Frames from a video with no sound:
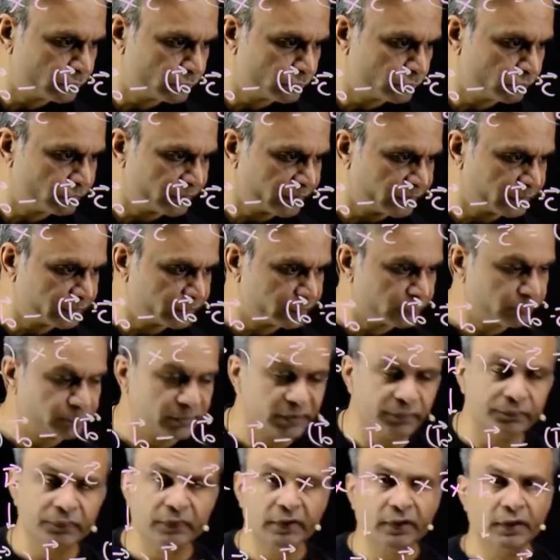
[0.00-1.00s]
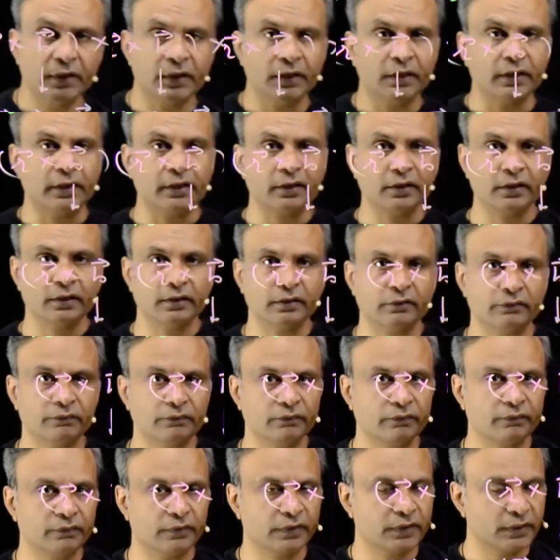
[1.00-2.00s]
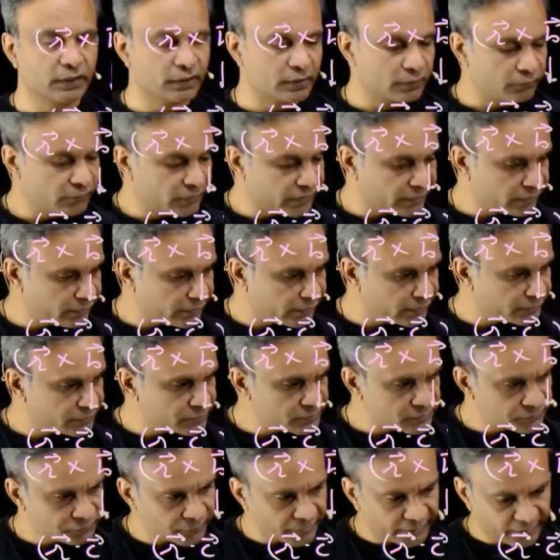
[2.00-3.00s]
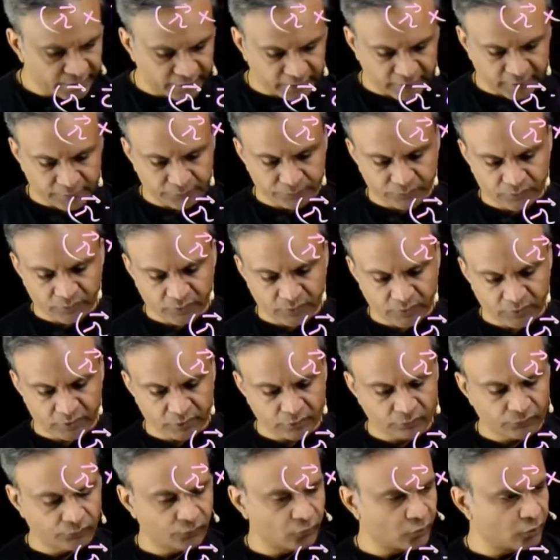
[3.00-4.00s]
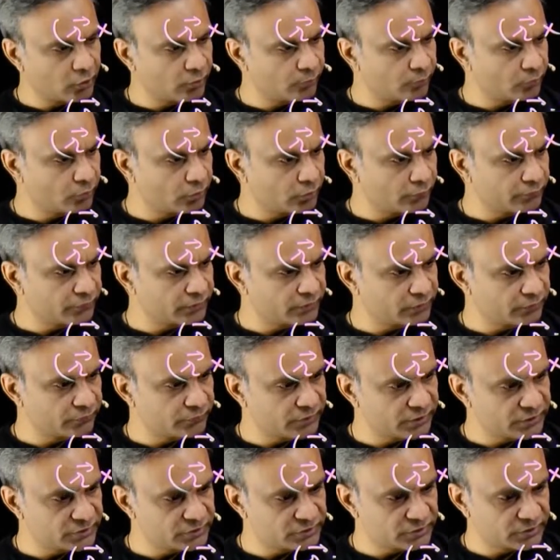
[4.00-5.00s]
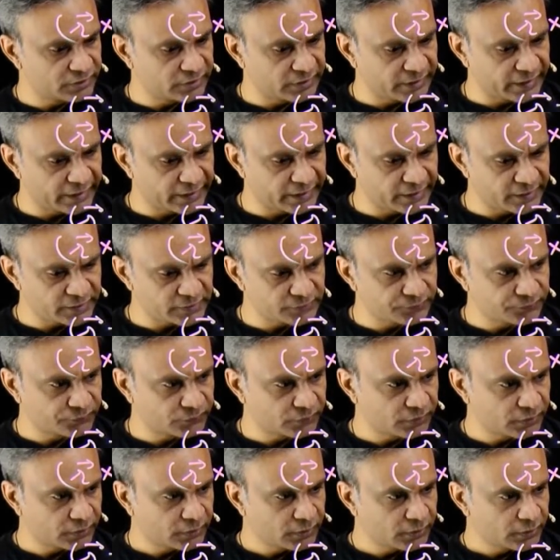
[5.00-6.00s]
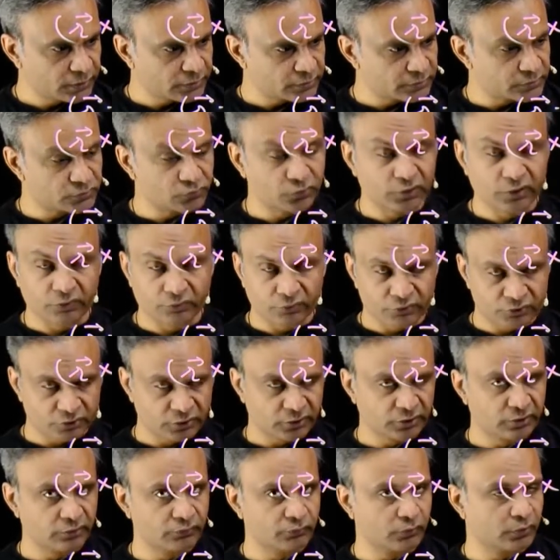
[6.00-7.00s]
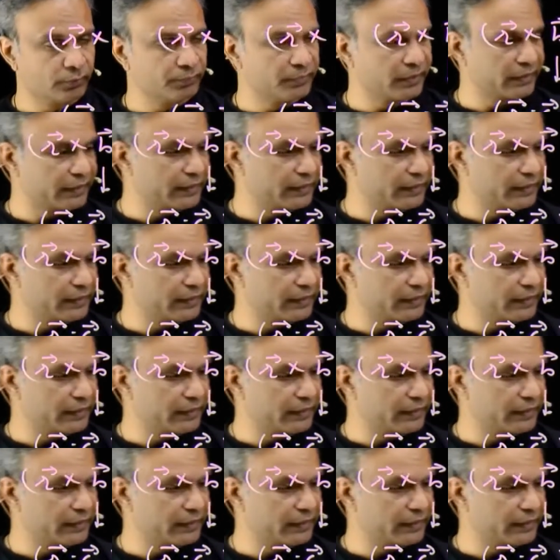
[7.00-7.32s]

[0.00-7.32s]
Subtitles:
to vector B, and we can write this finding in the form of equation as, isko equation ke form mein